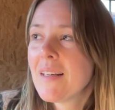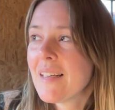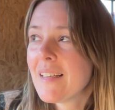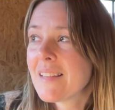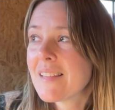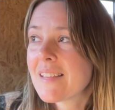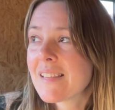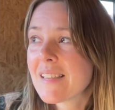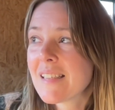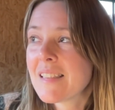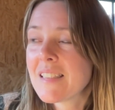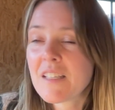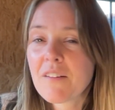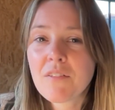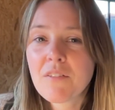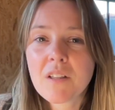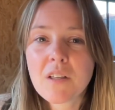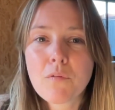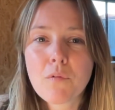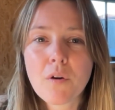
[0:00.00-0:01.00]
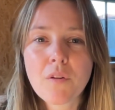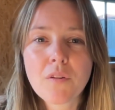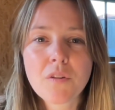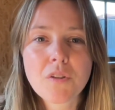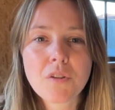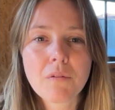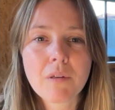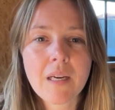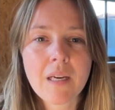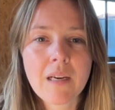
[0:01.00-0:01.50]
It's definitely worth
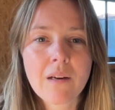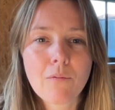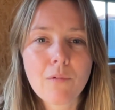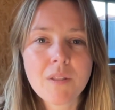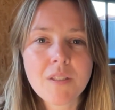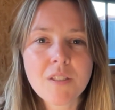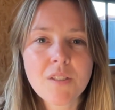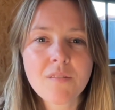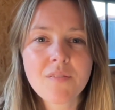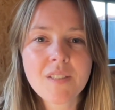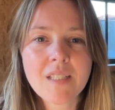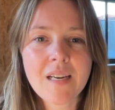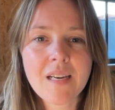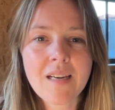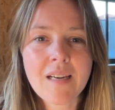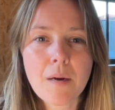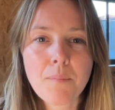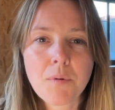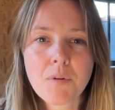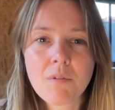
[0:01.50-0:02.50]
doing. Once you've set it up,